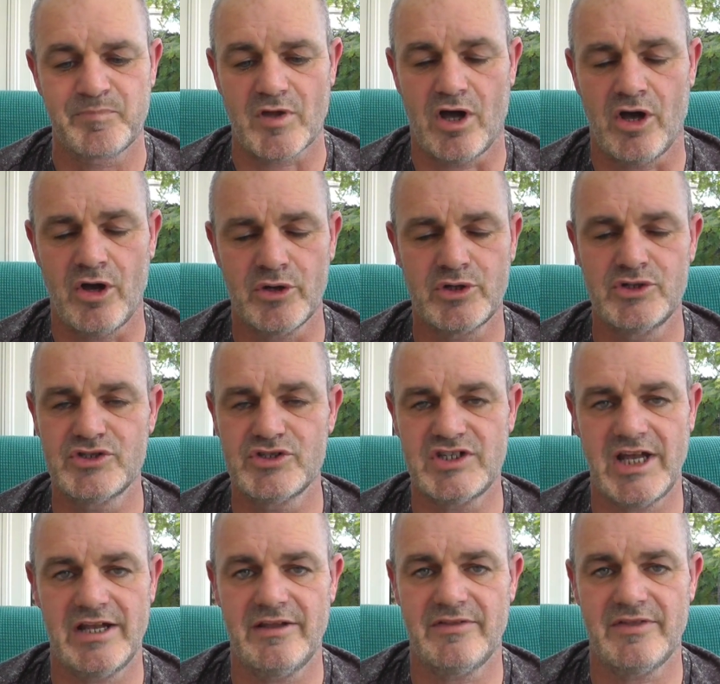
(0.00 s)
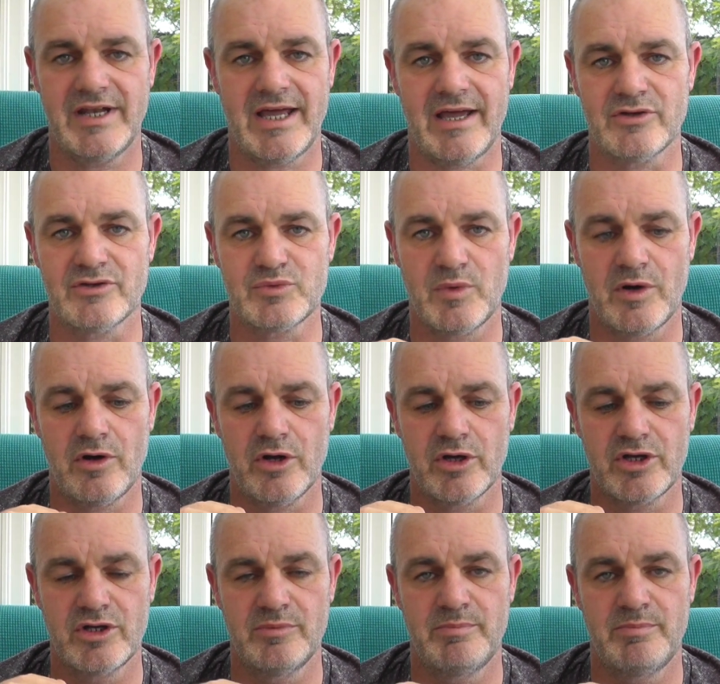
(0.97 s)
I couldn't see anything else where I
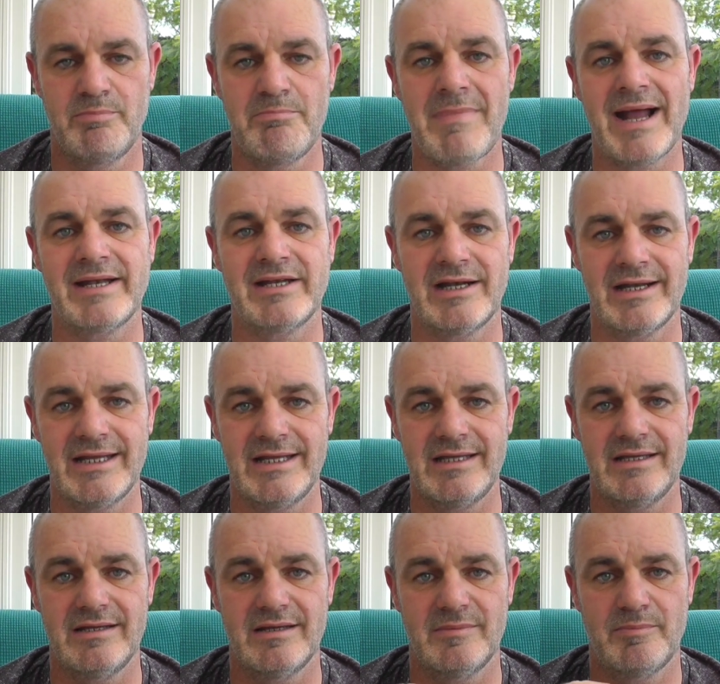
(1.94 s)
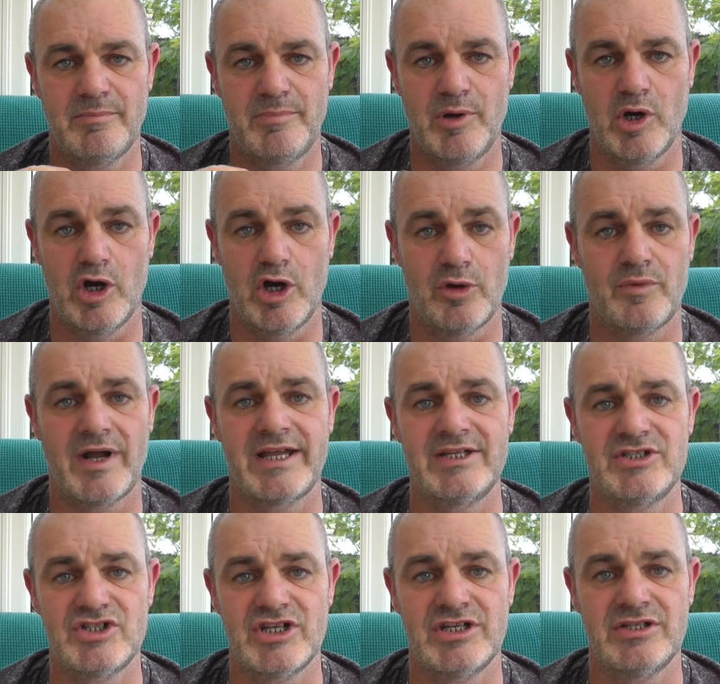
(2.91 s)
could manually put a
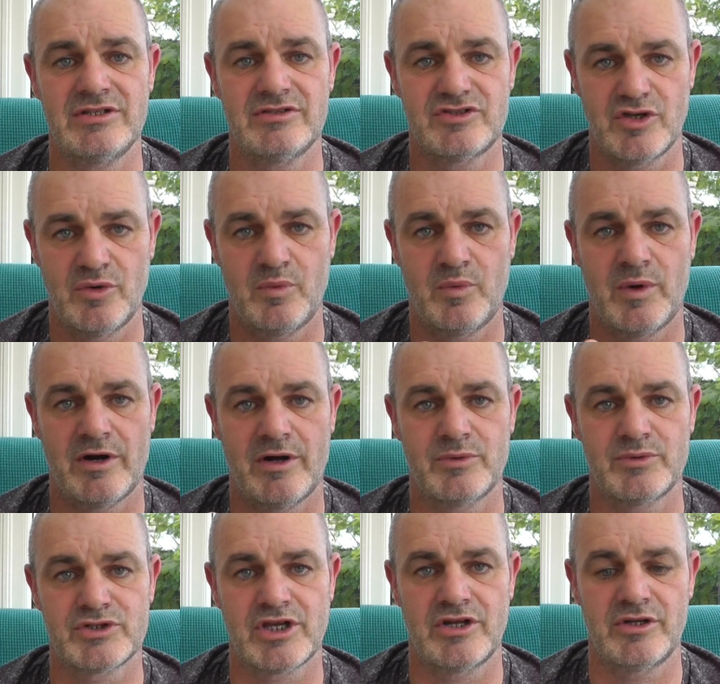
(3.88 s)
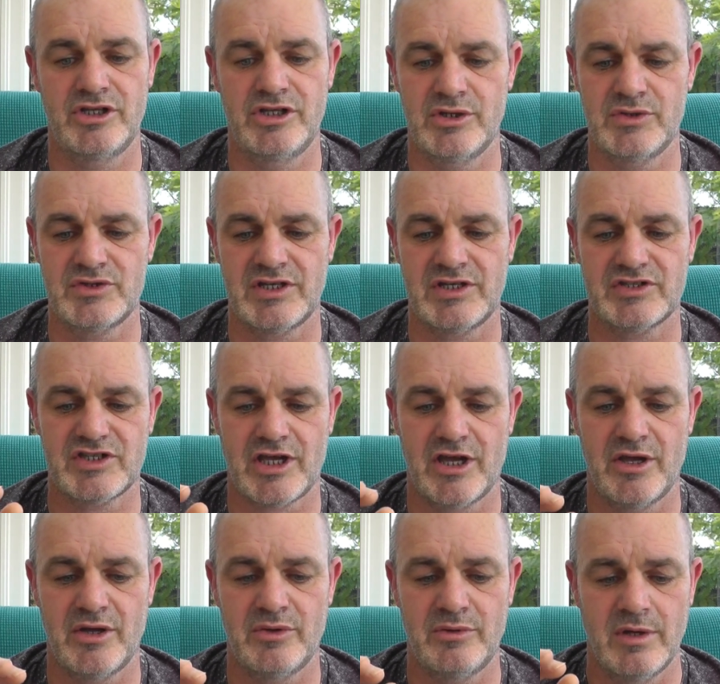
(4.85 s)
range in to where I was going to use it.
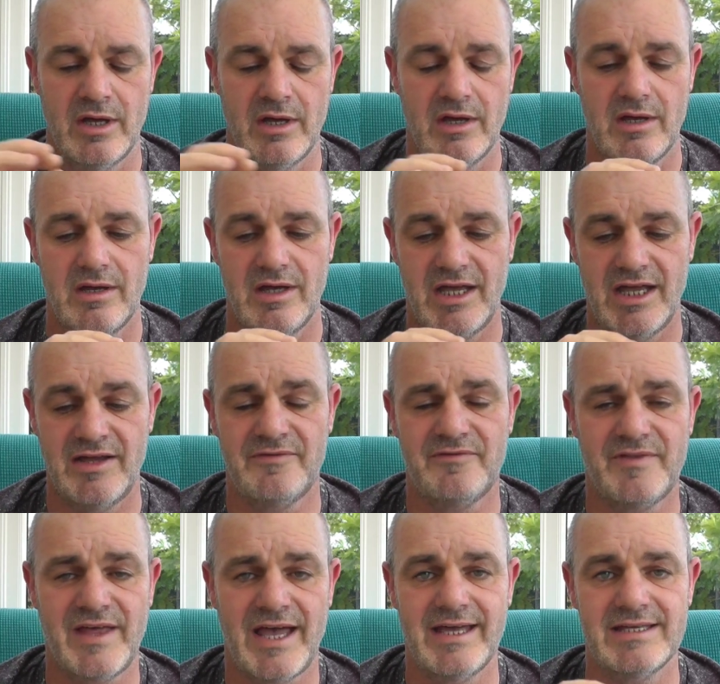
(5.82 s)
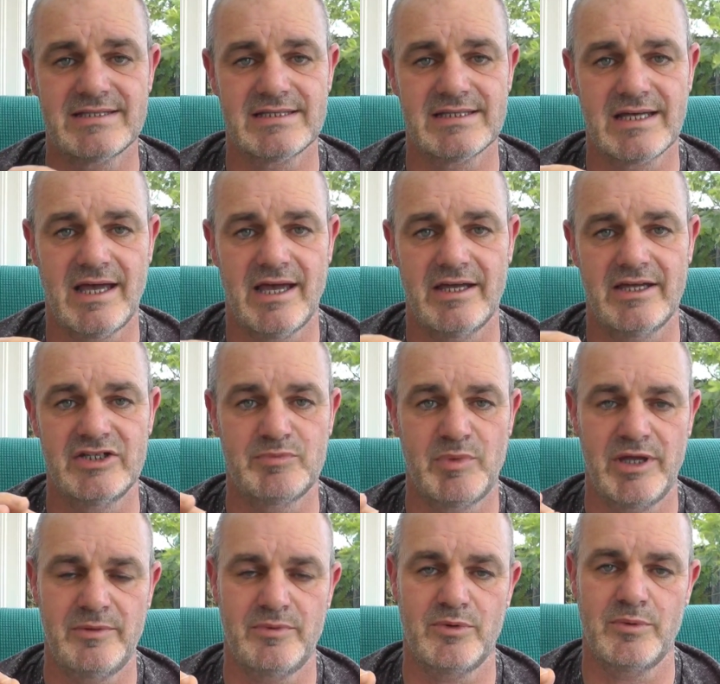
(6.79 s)
So if that is the case,
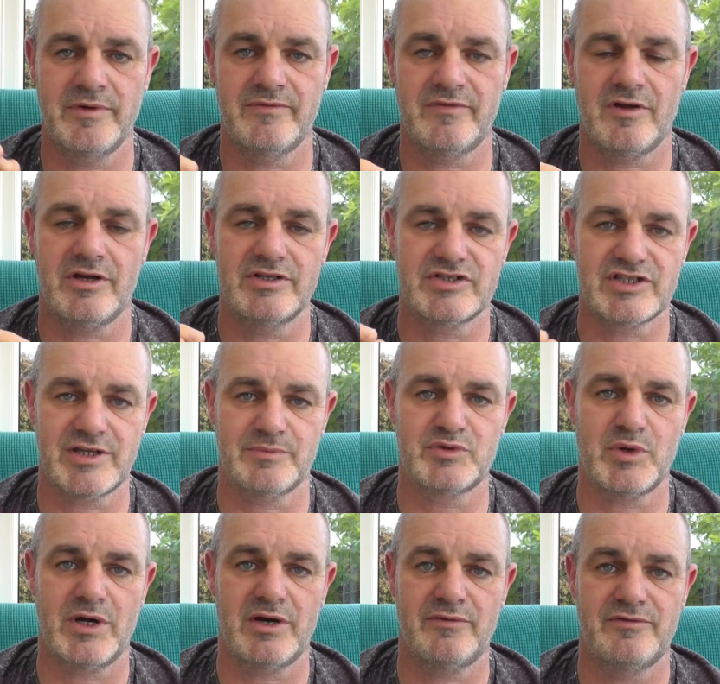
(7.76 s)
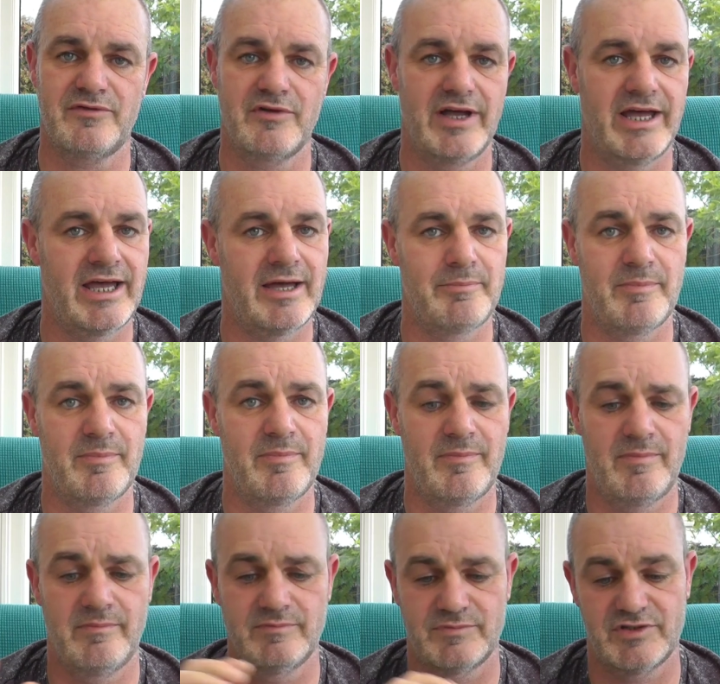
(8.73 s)
people with like sub 12
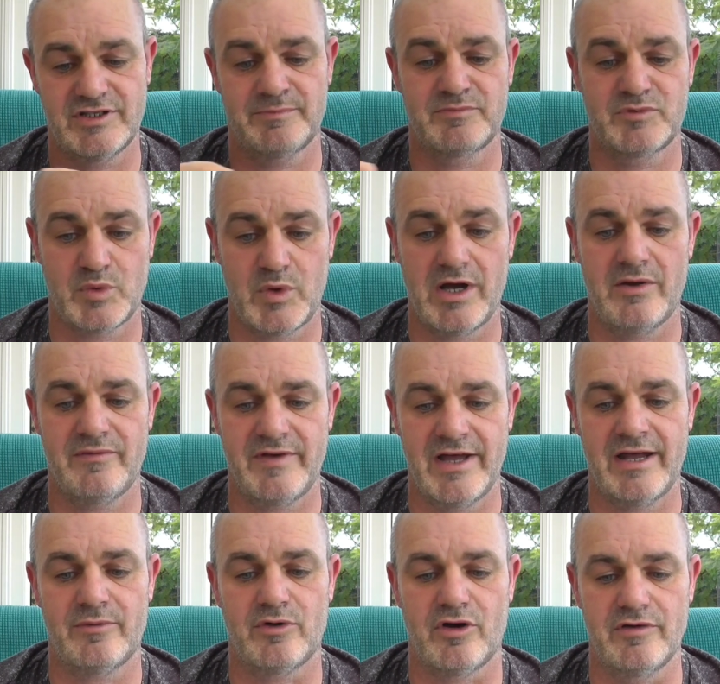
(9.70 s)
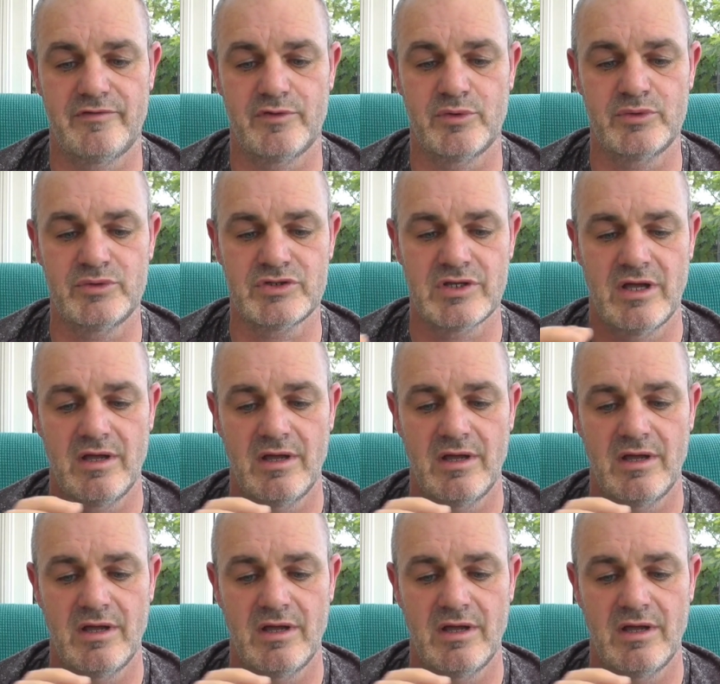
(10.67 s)
air rifles,